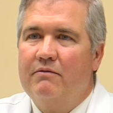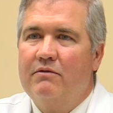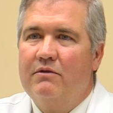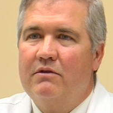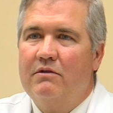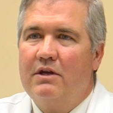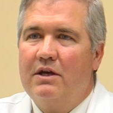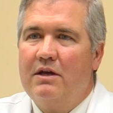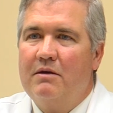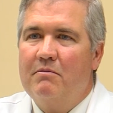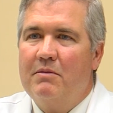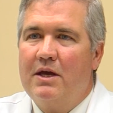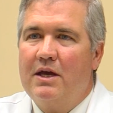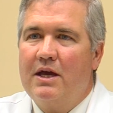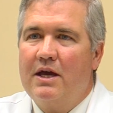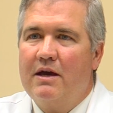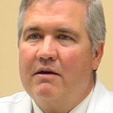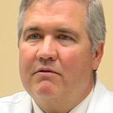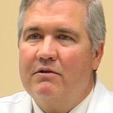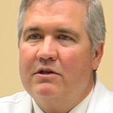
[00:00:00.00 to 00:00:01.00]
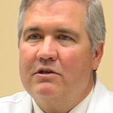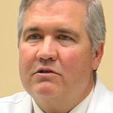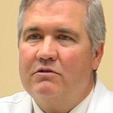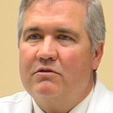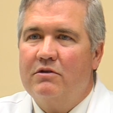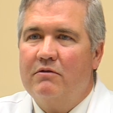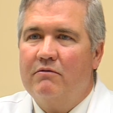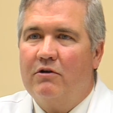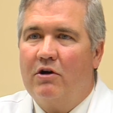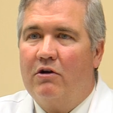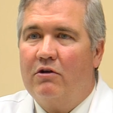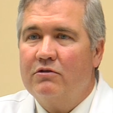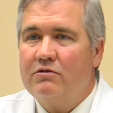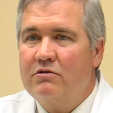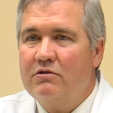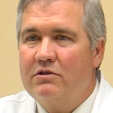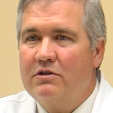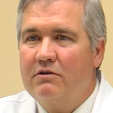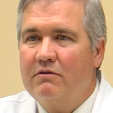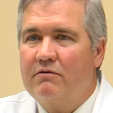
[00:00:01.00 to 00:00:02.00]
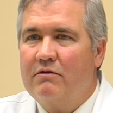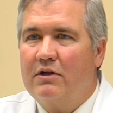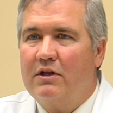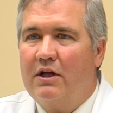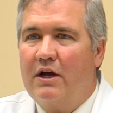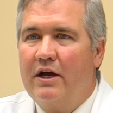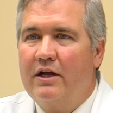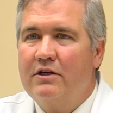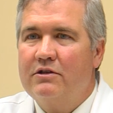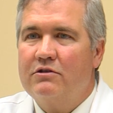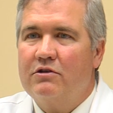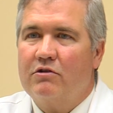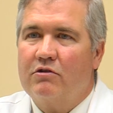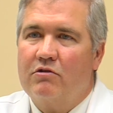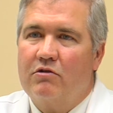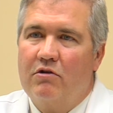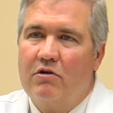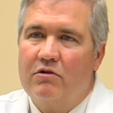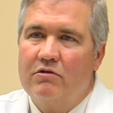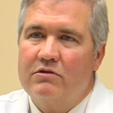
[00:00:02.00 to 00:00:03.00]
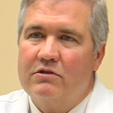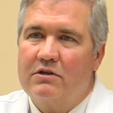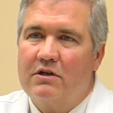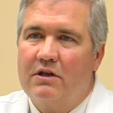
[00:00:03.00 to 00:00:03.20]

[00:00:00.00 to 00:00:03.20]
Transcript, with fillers: they may have a history of ulcerative colitis or Crohn's